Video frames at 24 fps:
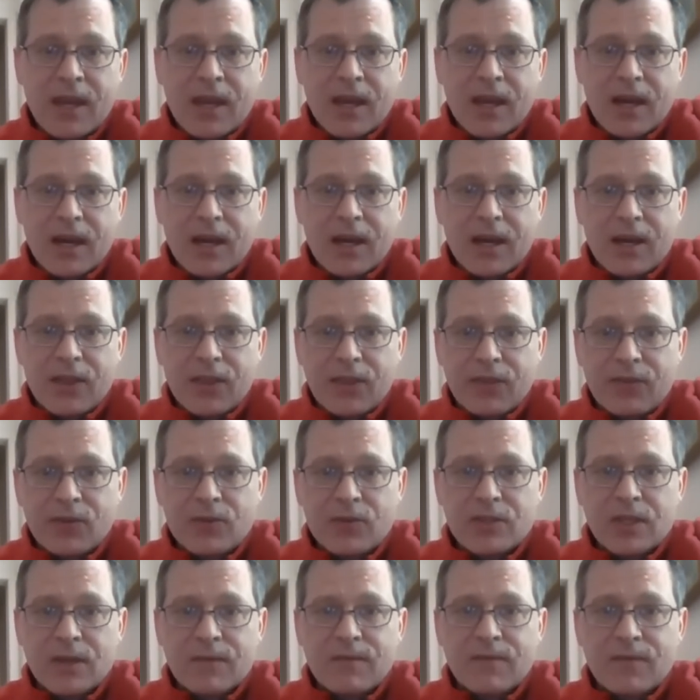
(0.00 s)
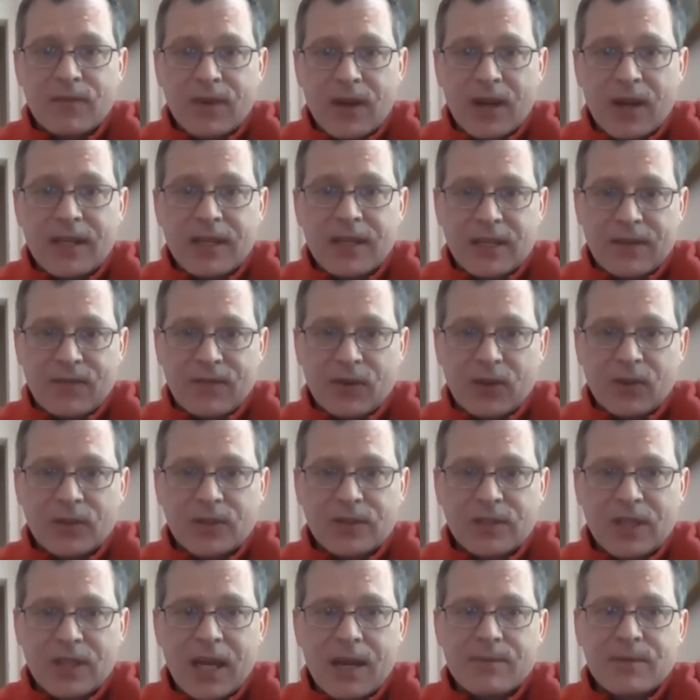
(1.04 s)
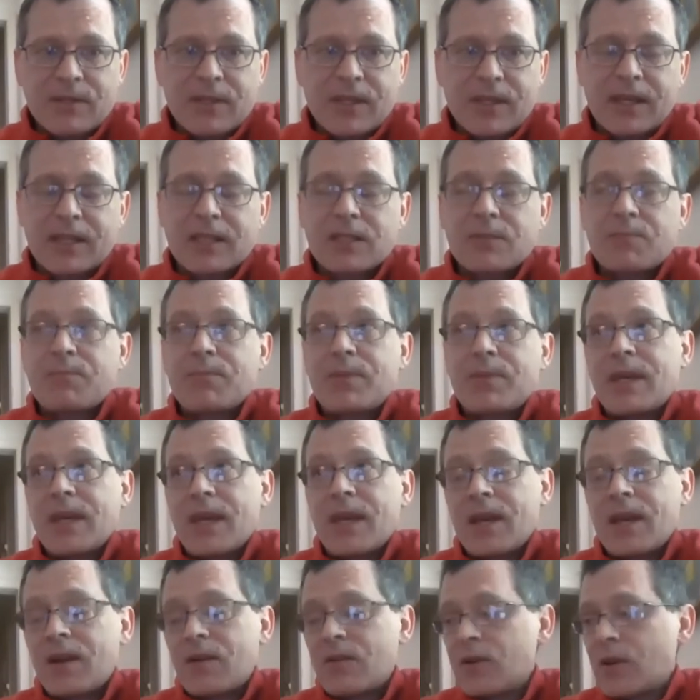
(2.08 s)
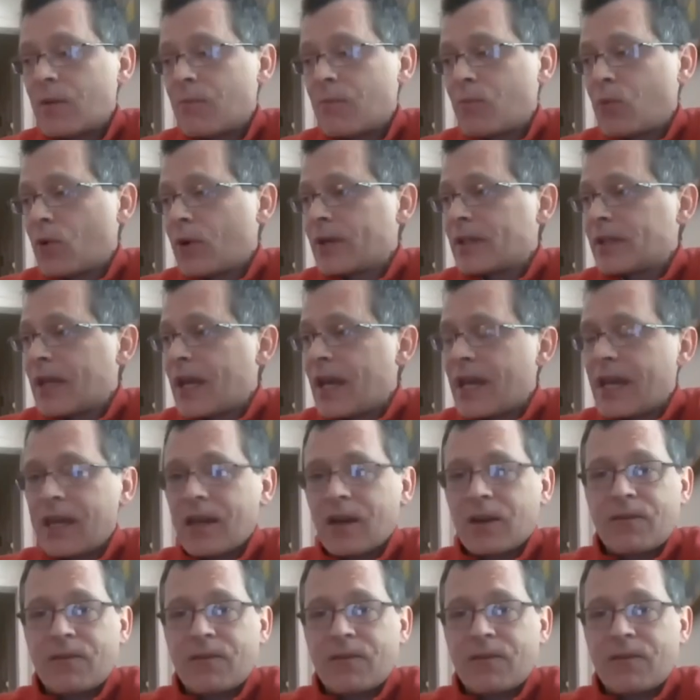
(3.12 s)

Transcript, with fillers: uh, through some very difficult times, and that is Pierre de Bourdeille.